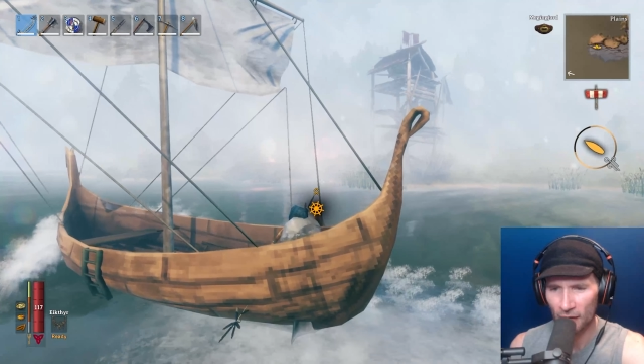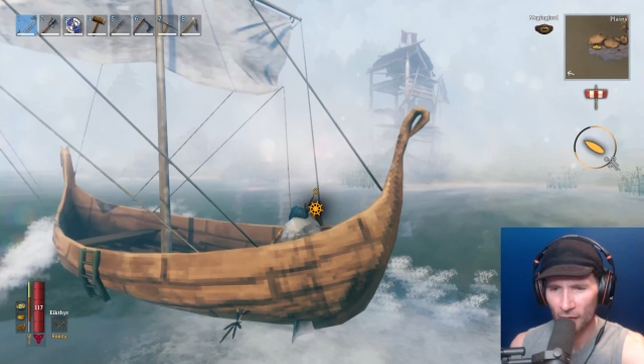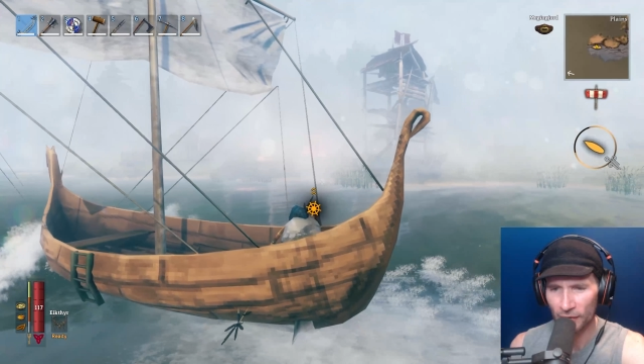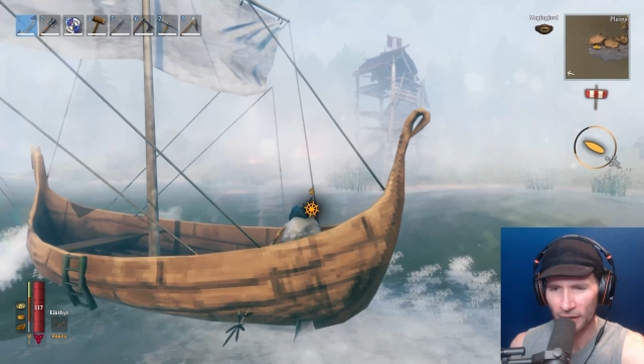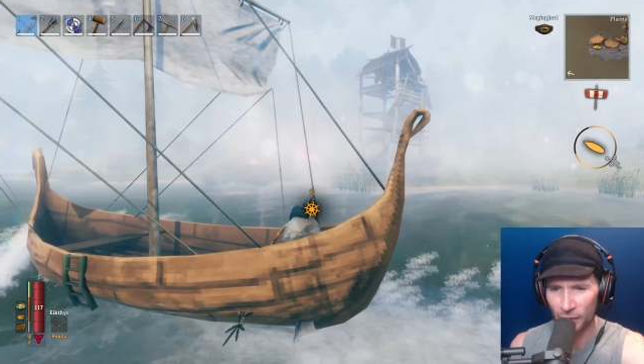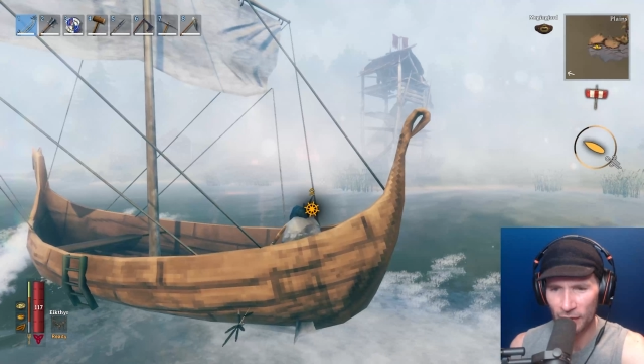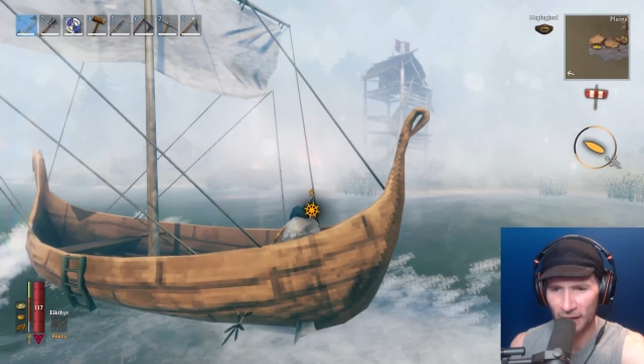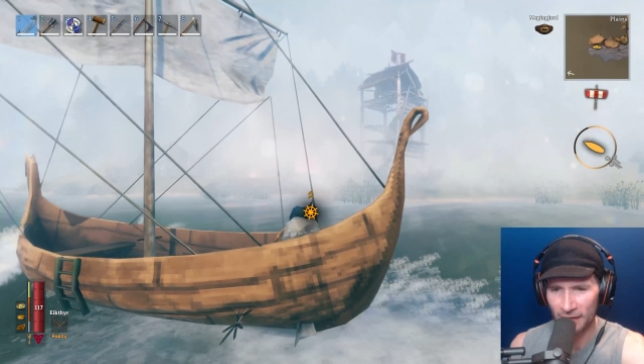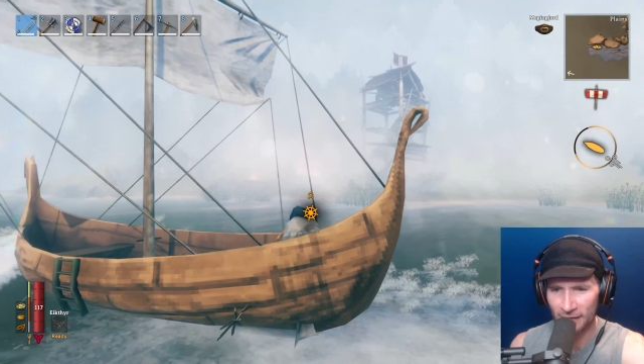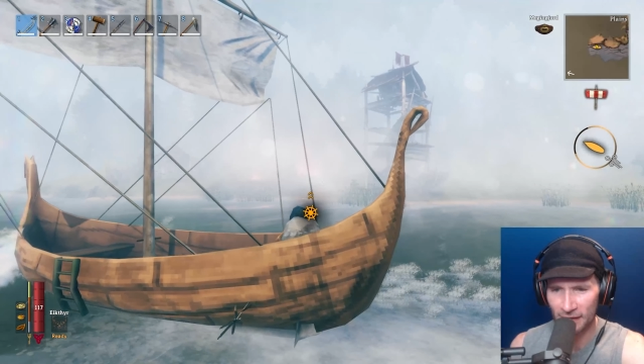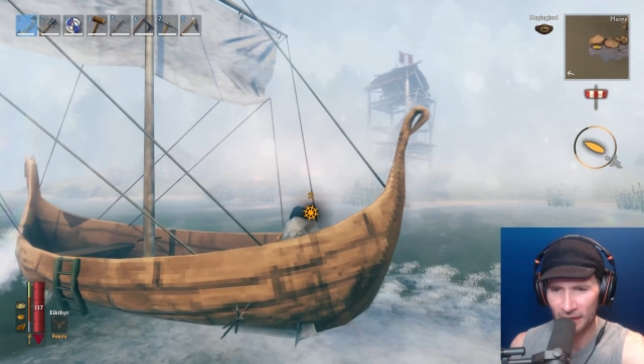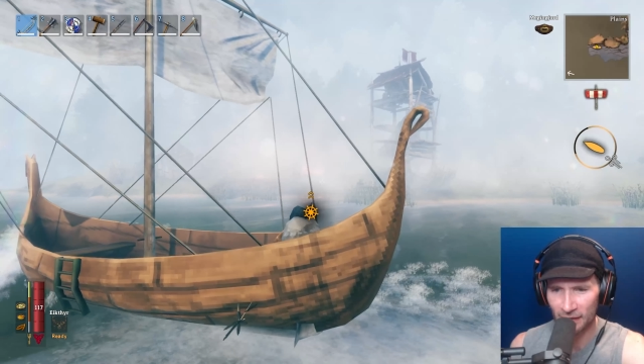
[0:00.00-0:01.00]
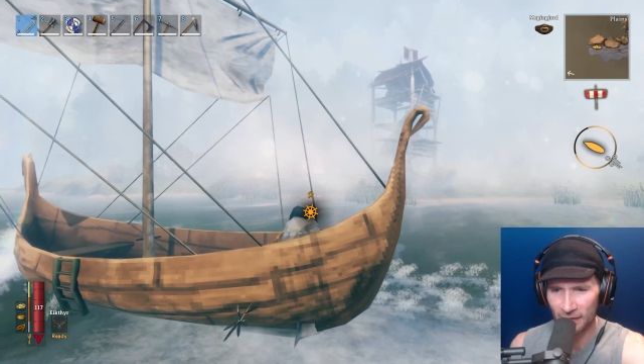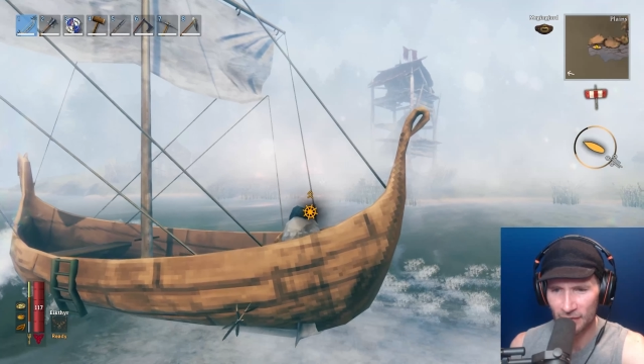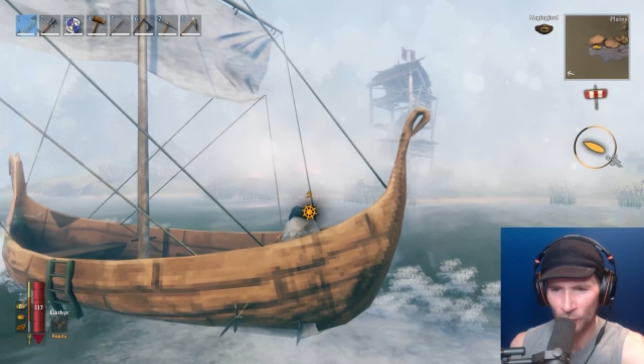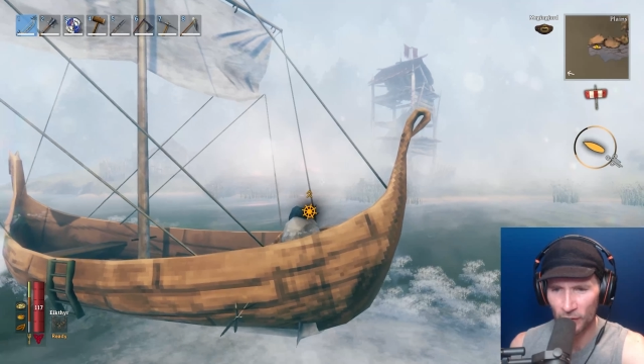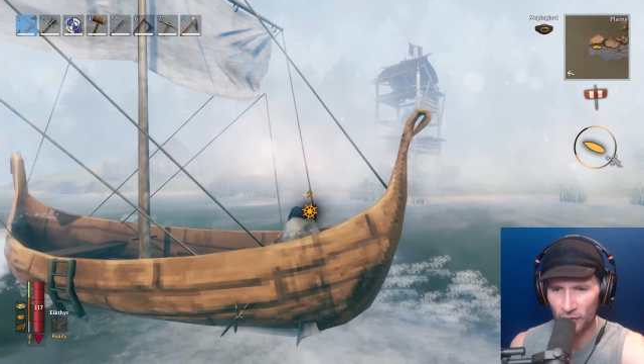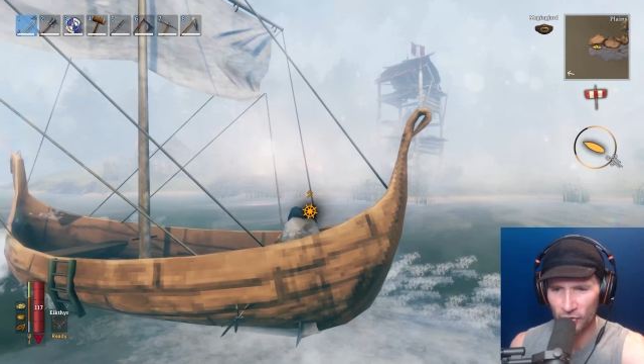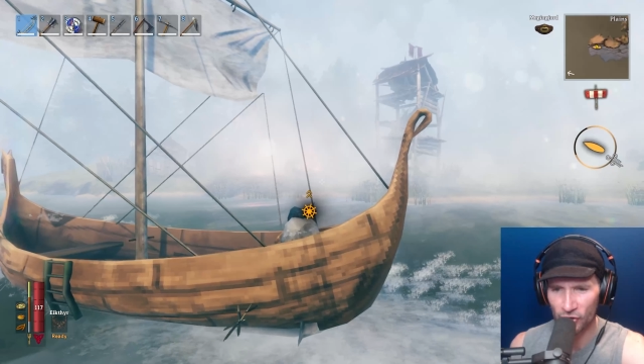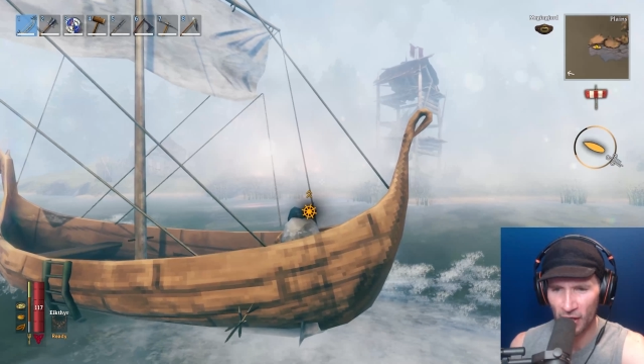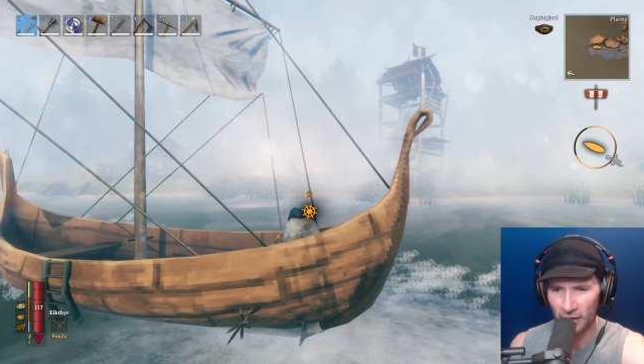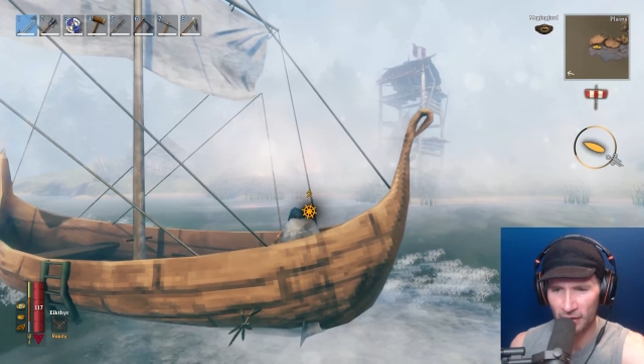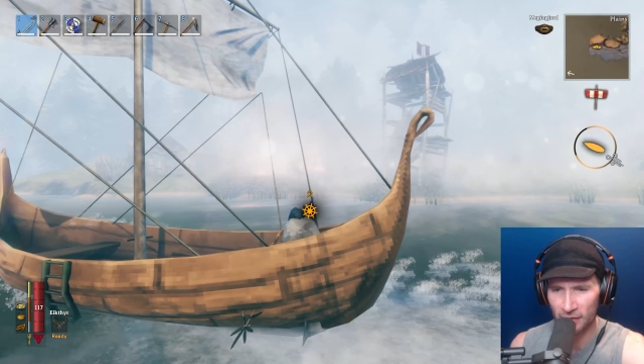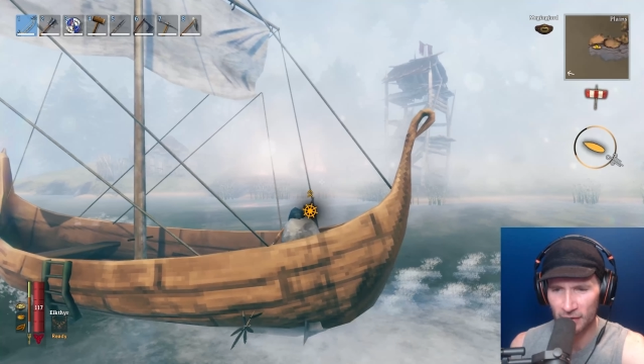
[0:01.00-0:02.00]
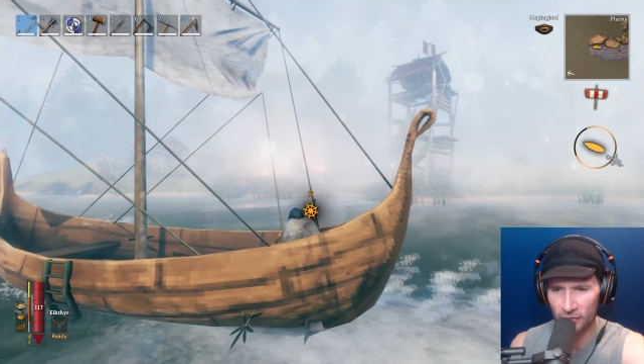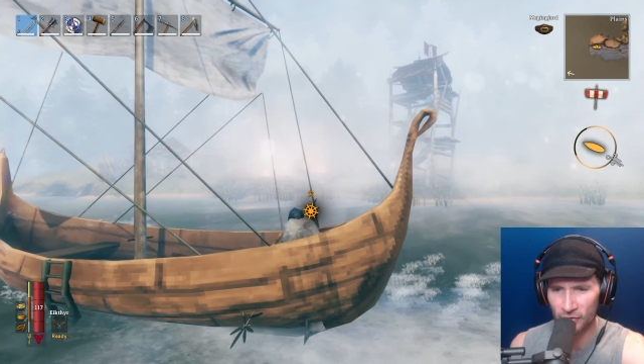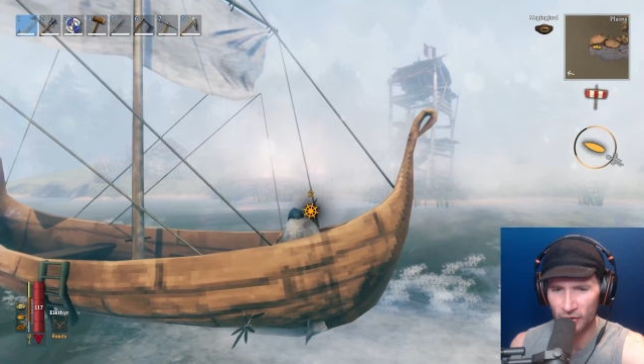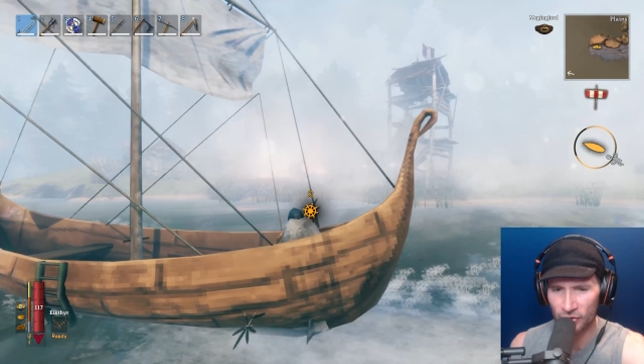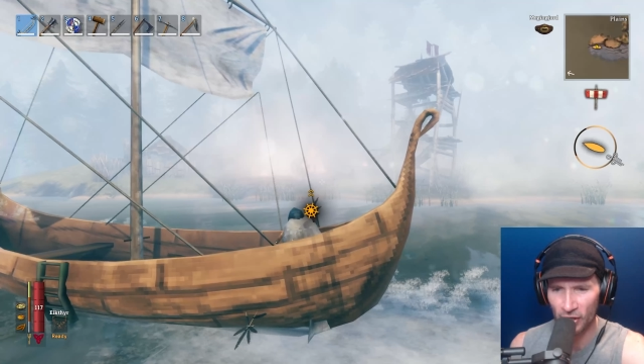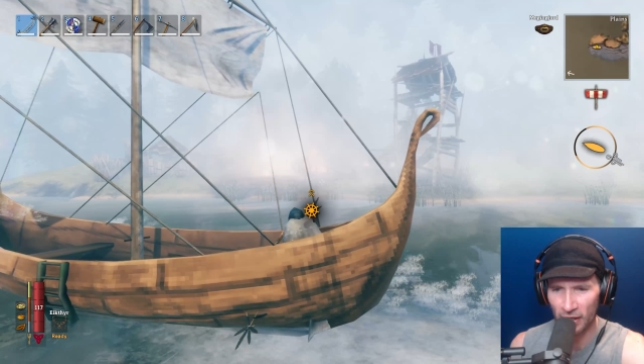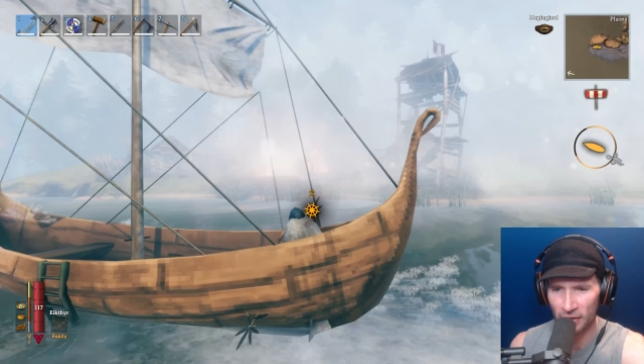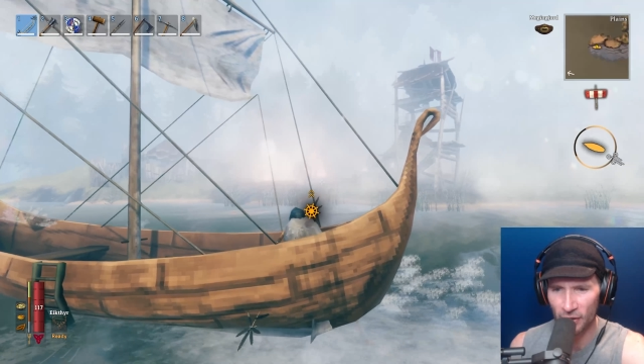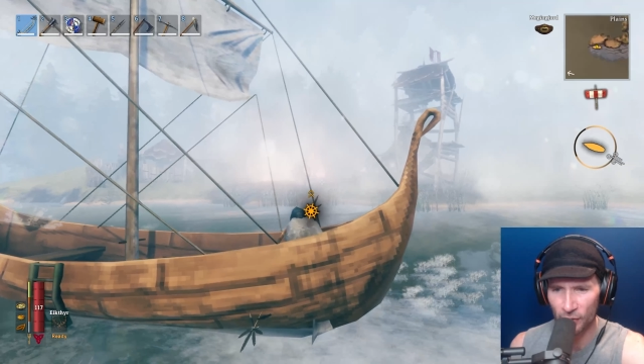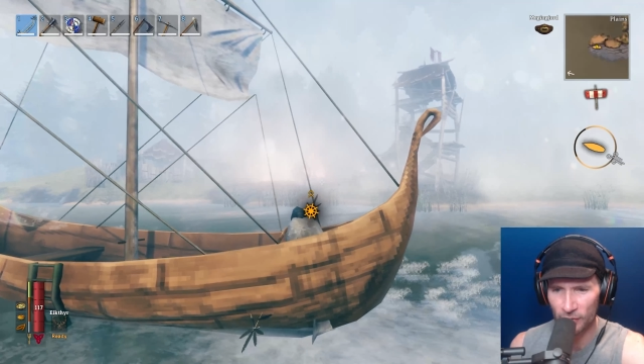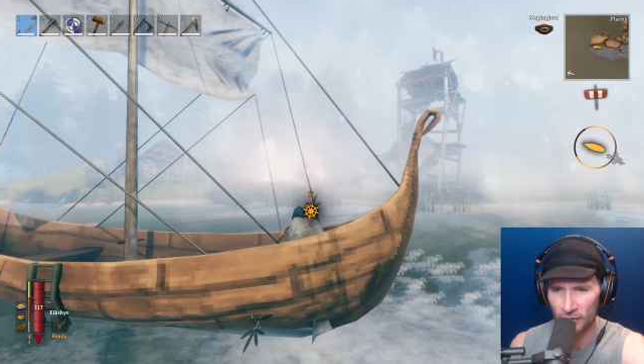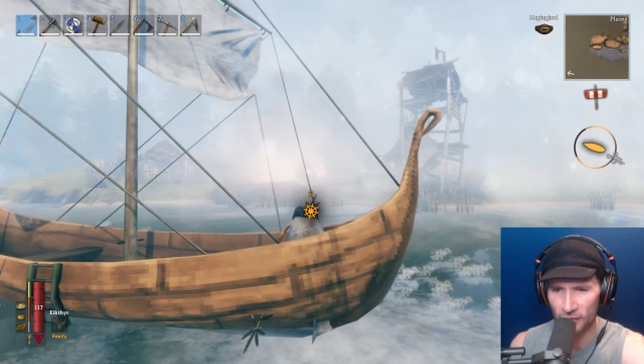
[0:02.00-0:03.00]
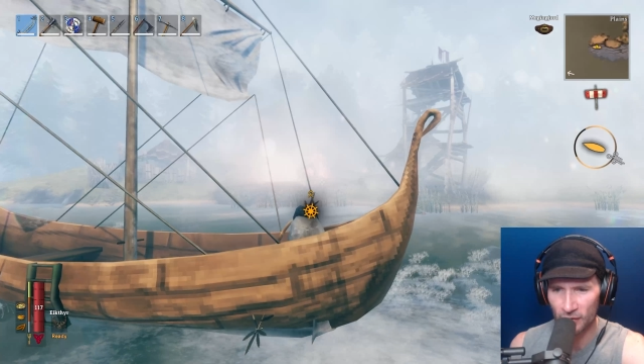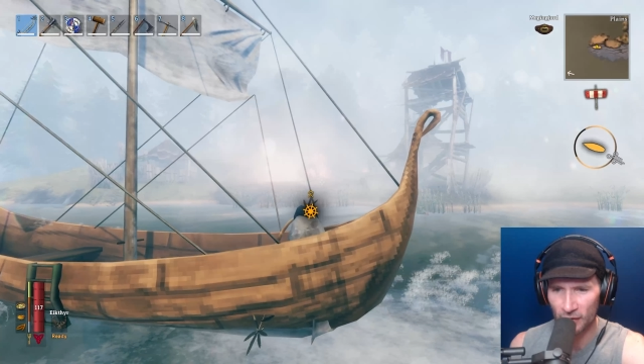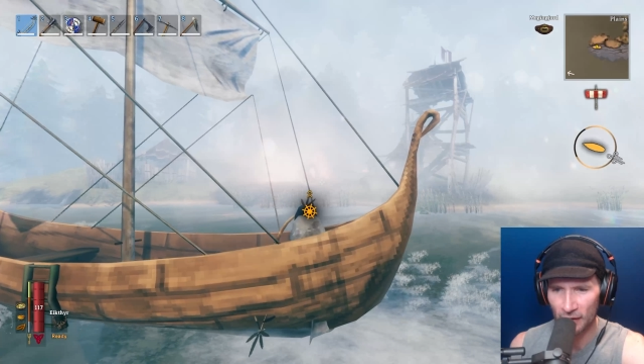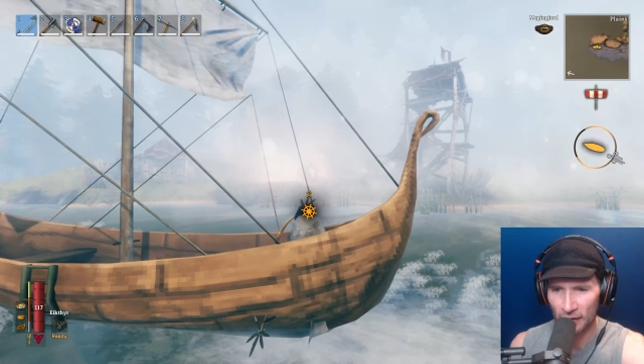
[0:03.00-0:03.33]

Oh, now you can't see it. It's one of the giant, it, the giant Yodas.